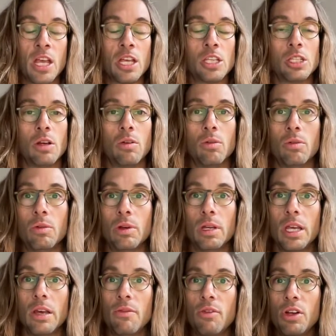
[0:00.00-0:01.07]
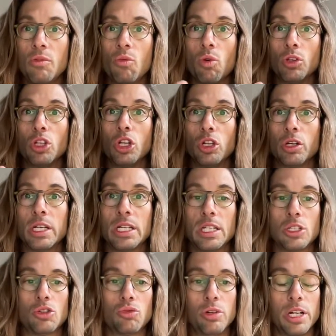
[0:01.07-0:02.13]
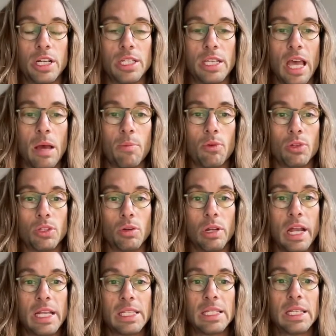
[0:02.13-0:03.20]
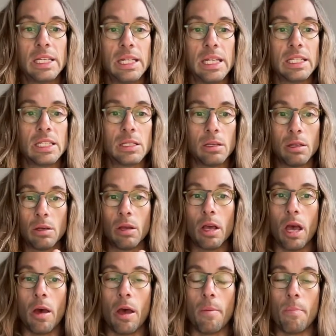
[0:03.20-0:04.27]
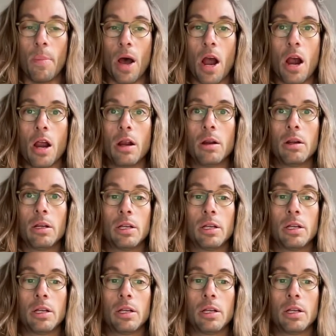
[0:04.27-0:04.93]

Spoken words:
So if we want to look at this through an example, so let's see this bar